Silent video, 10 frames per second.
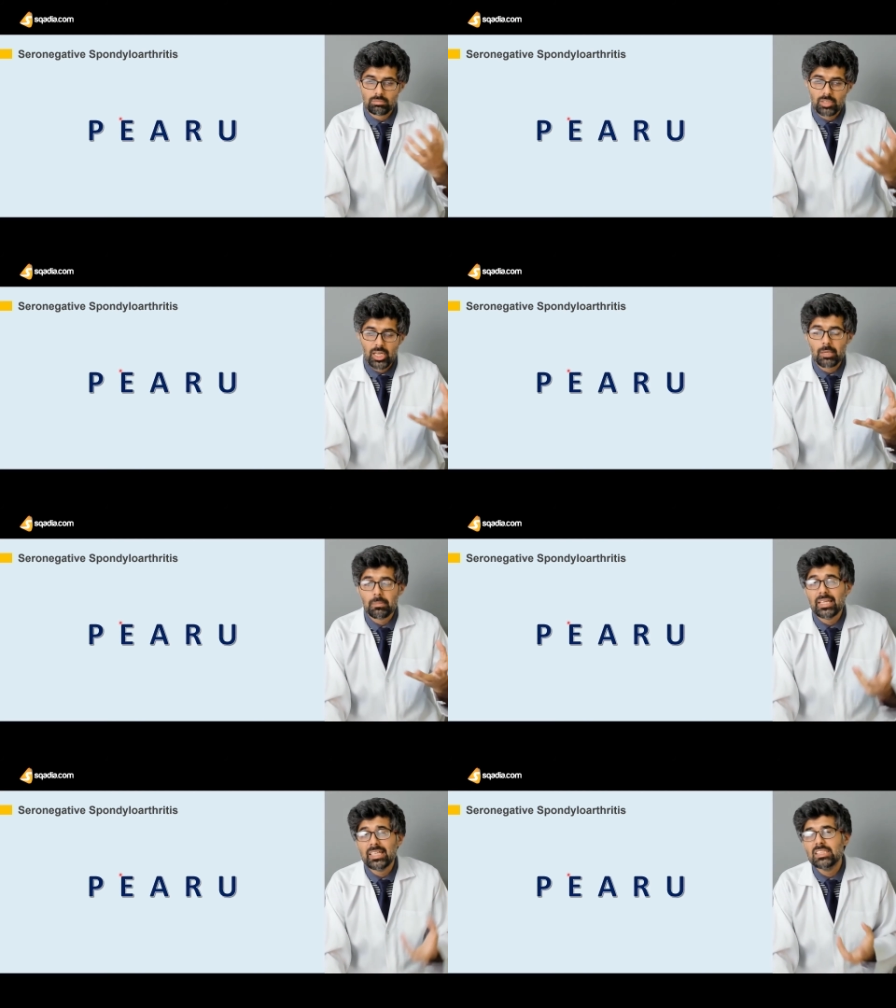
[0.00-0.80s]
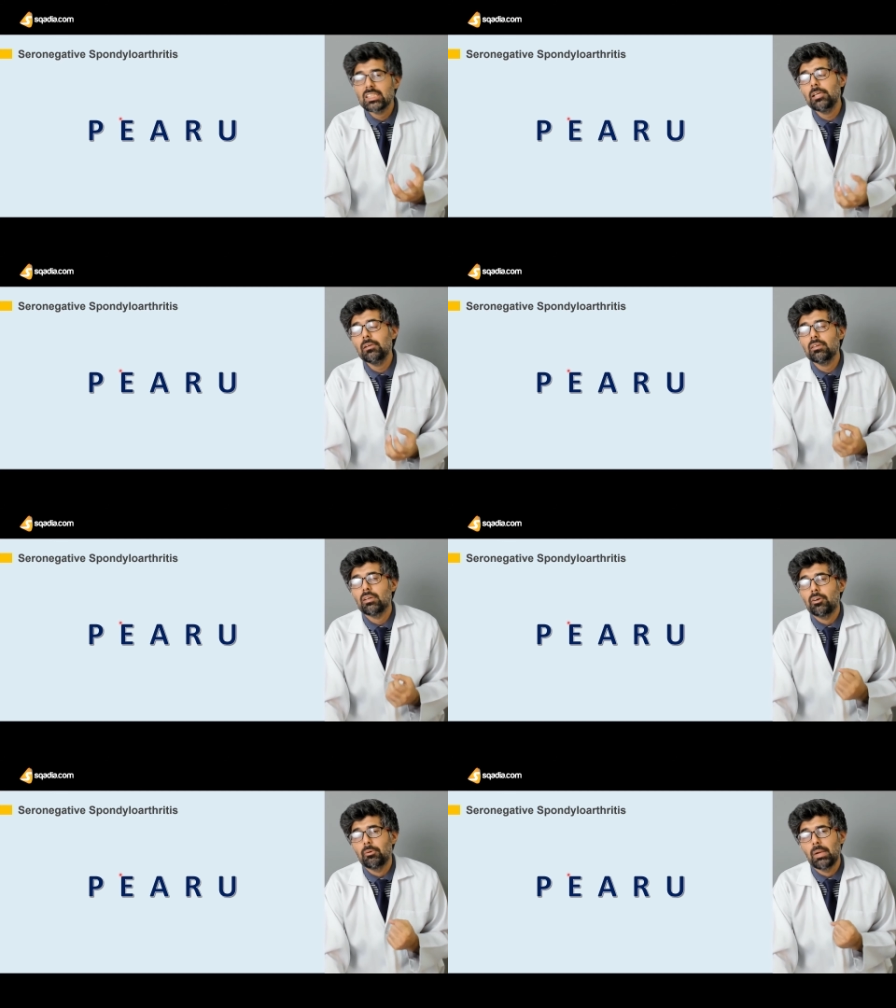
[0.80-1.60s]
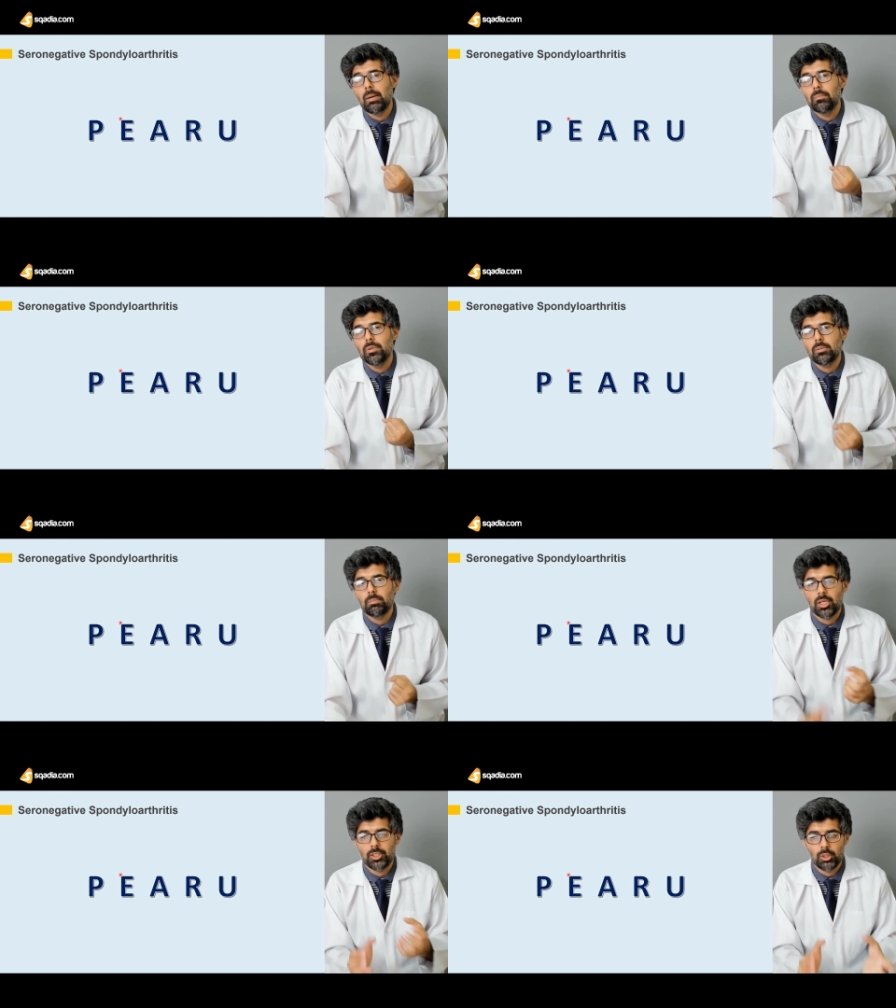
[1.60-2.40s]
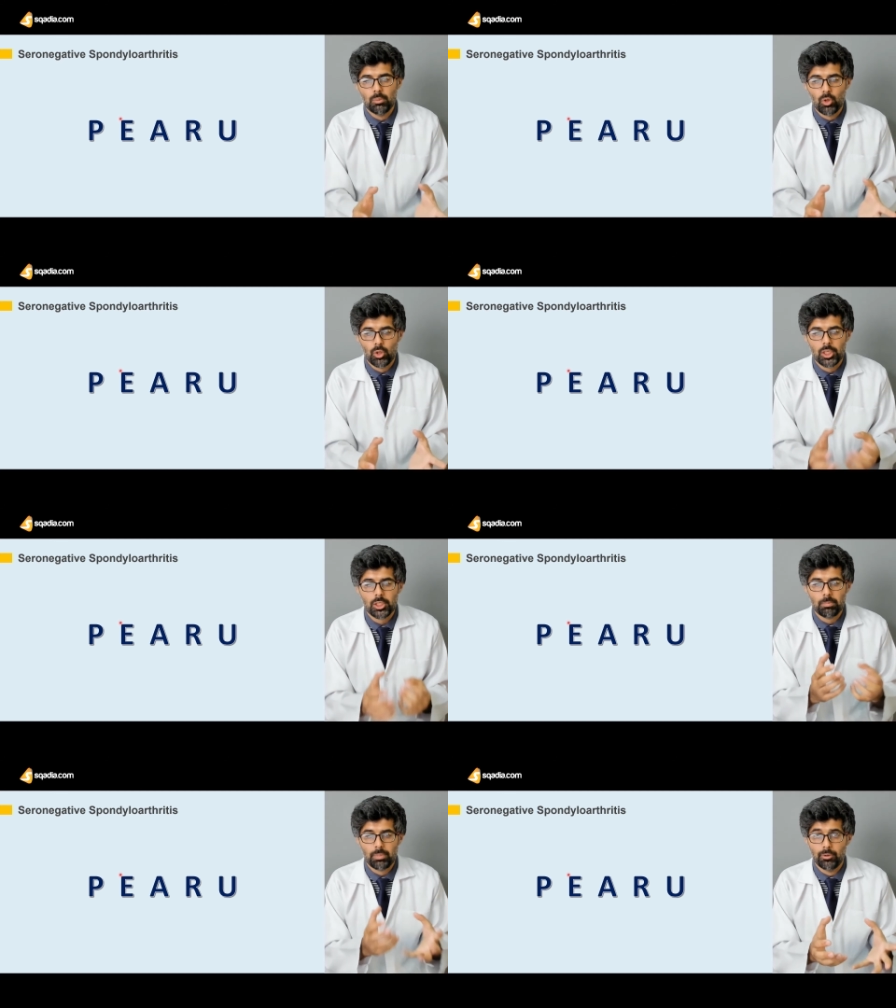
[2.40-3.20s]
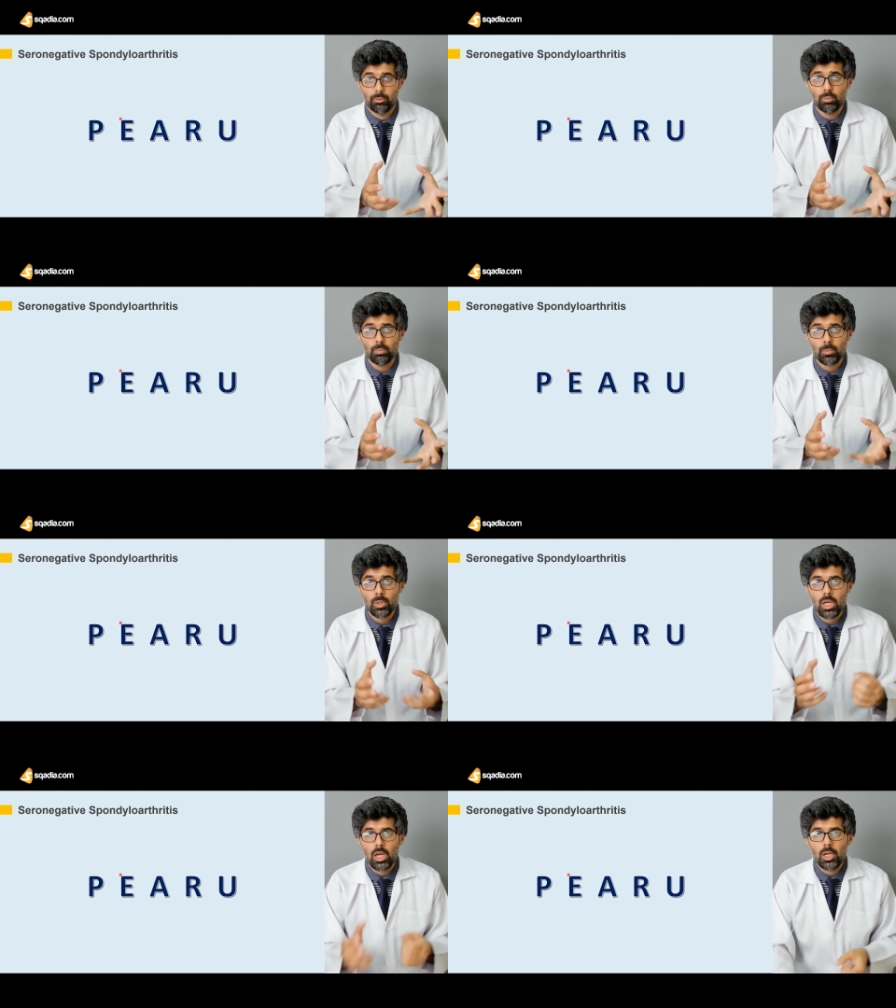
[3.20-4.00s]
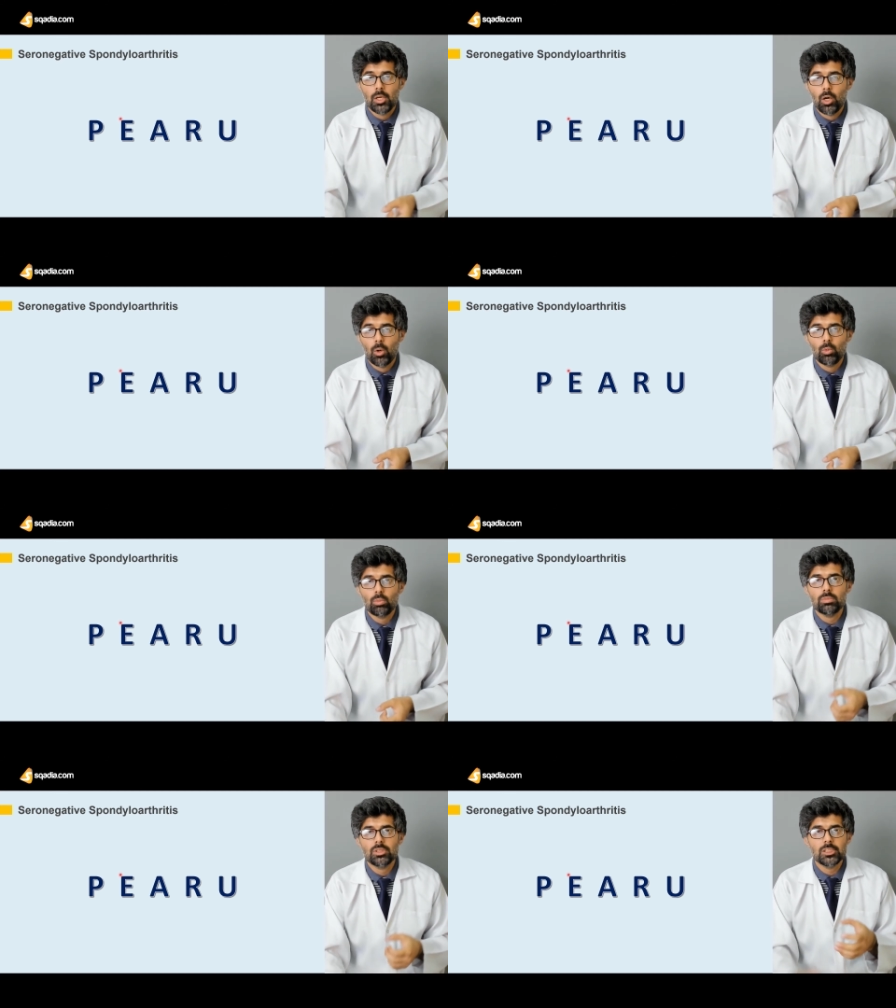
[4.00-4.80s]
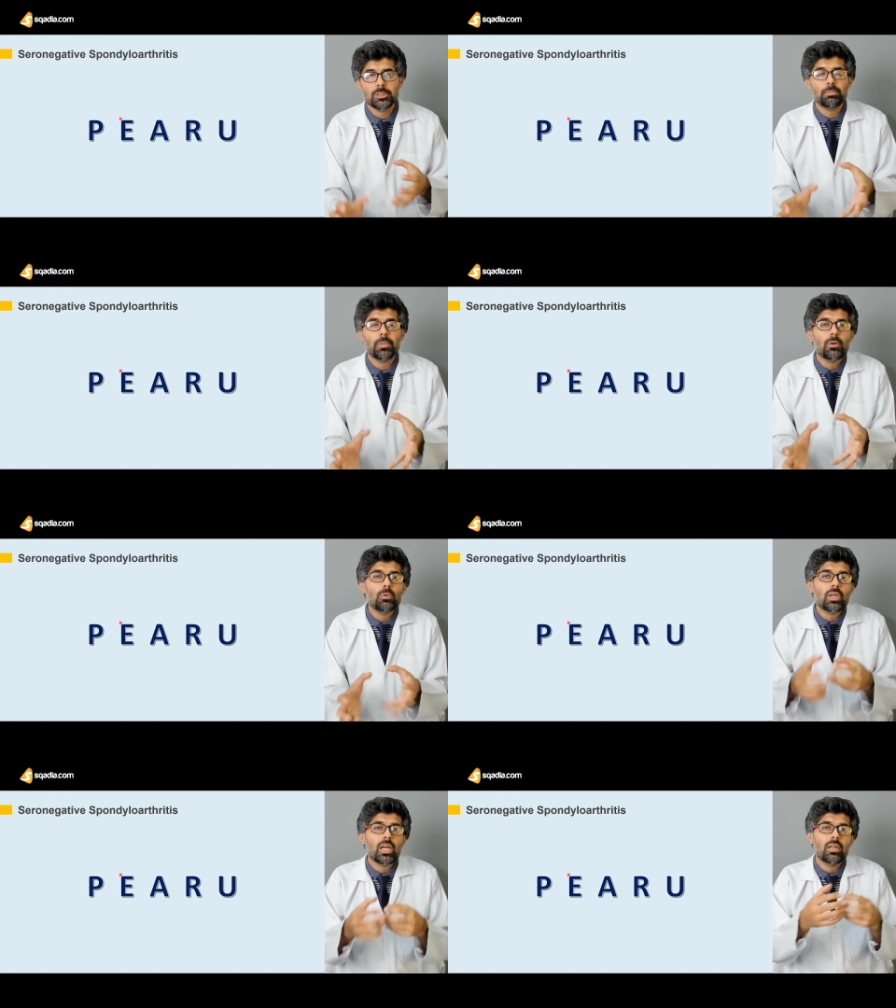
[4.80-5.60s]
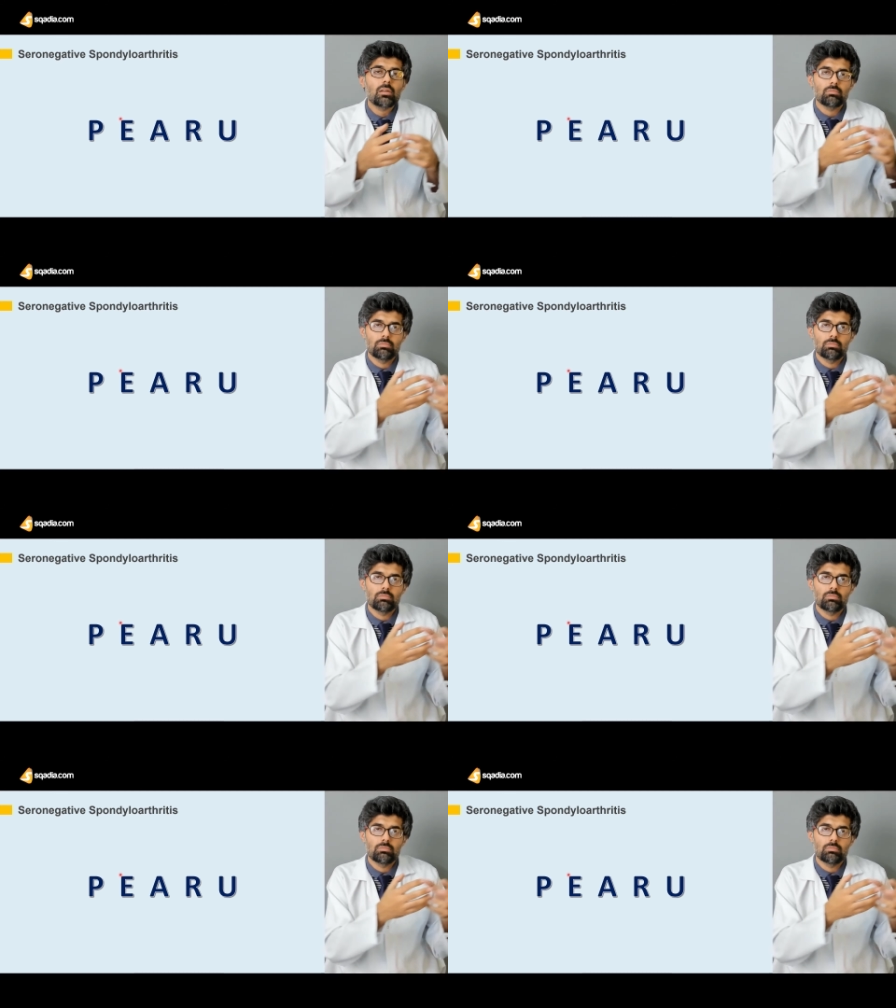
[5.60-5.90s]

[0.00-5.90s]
can be easily remembered by the mnemonic PERU. Now, this PERU can